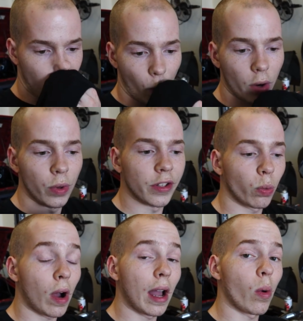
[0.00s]
The one
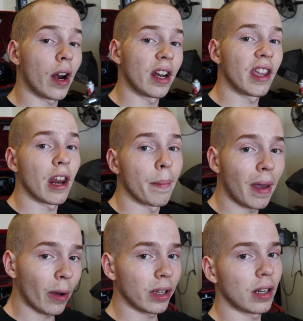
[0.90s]
reason why I wanted to get it
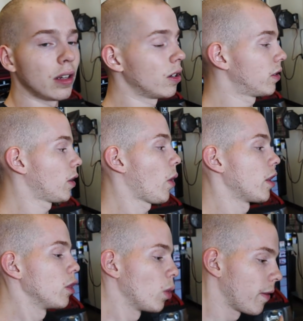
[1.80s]
mounted is just so
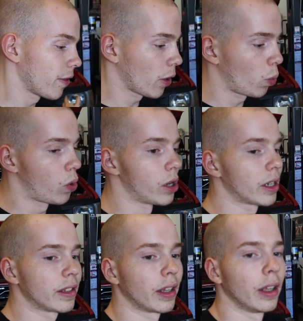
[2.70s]
I knew everything
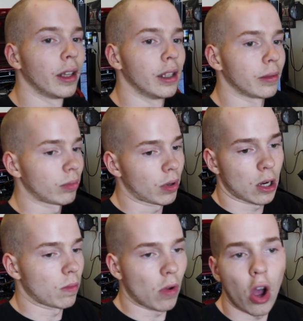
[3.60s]
worked
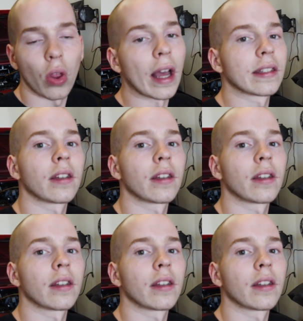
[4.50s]
and all that